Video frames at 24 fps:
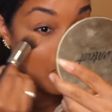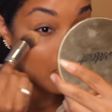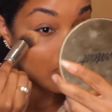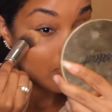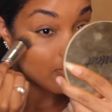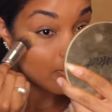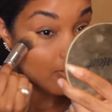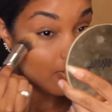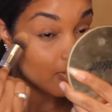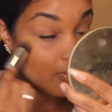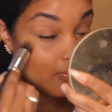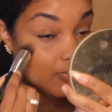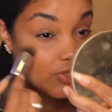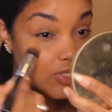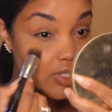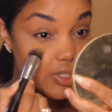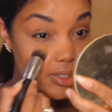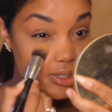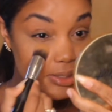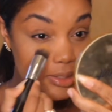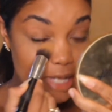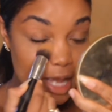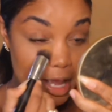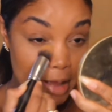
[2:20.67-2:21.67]
So I'm
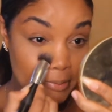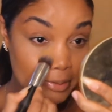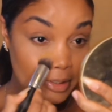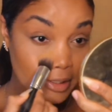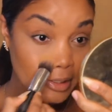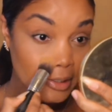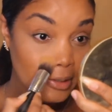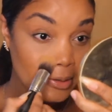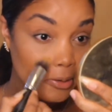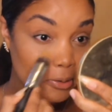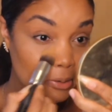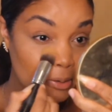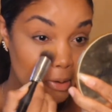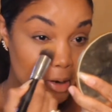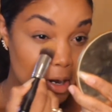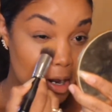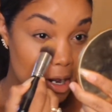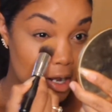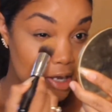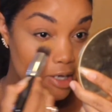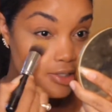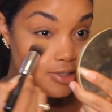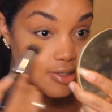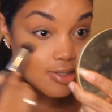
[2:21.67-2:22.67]
just dabbing it
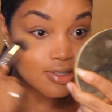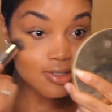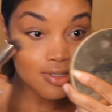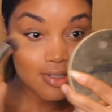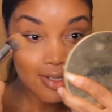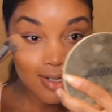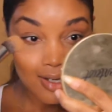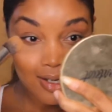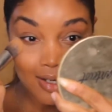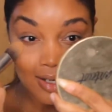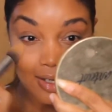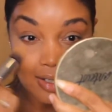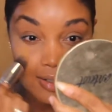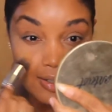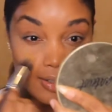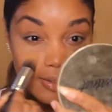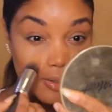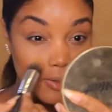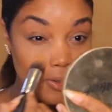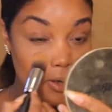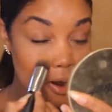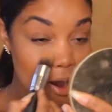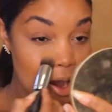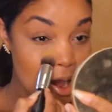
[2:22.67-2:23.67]
across, and I
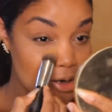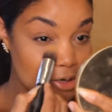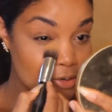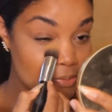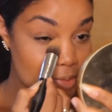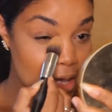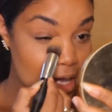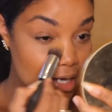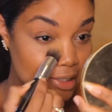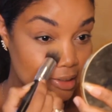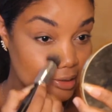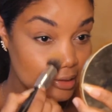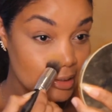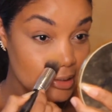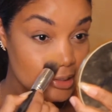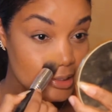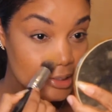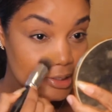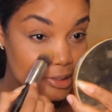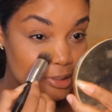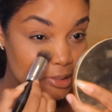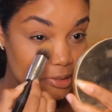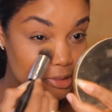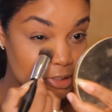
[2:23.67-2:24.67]
can automatically
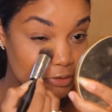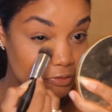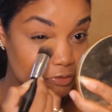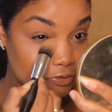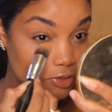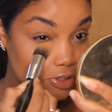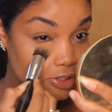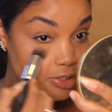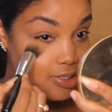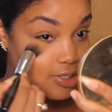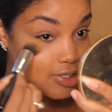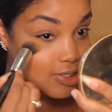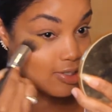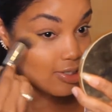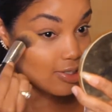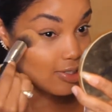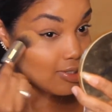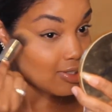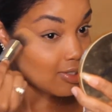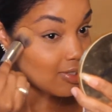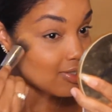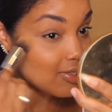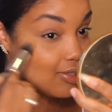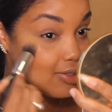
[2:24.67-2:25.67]
see the difference. It
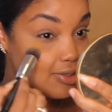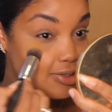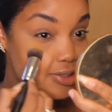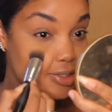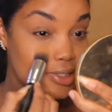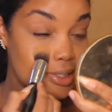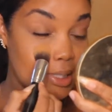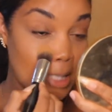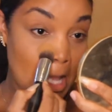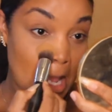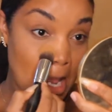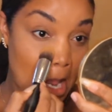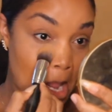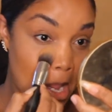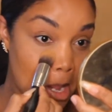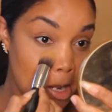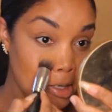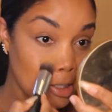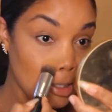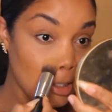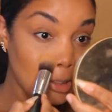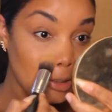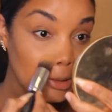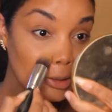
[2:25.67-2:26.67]
just looks
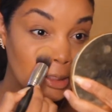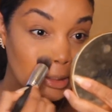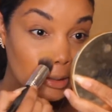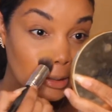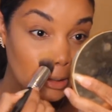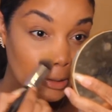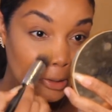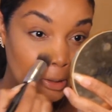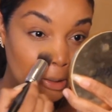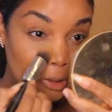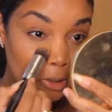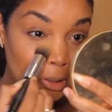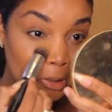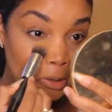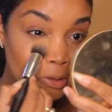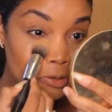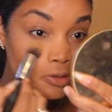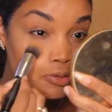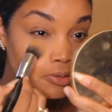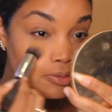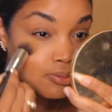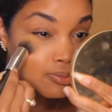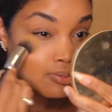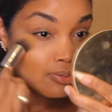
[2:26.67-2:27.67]
cleaner.
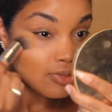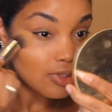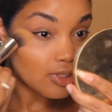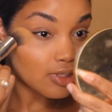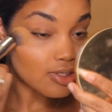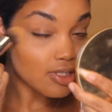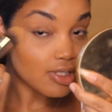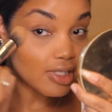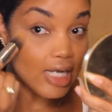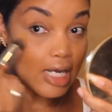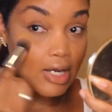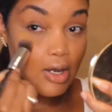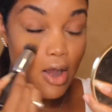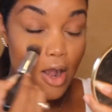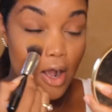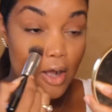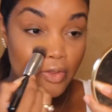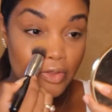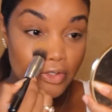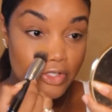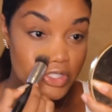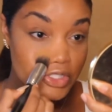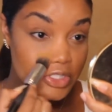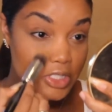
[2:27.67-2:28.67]
It took out
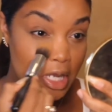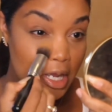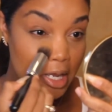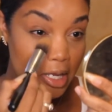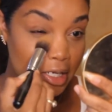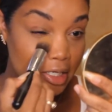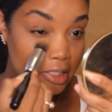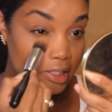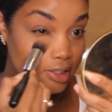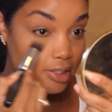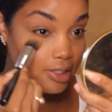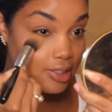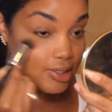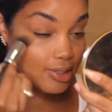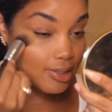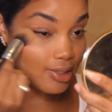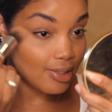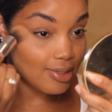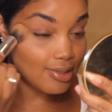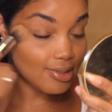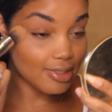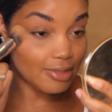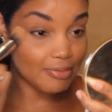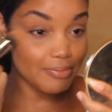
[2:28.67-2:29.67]
all the shine. It's
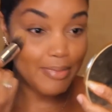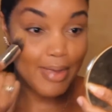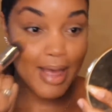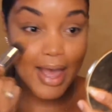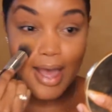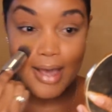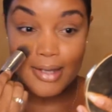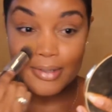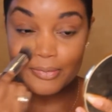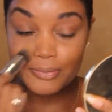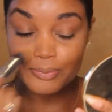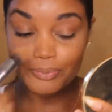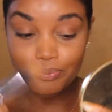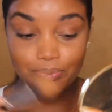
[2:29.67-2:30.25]
nice and matte.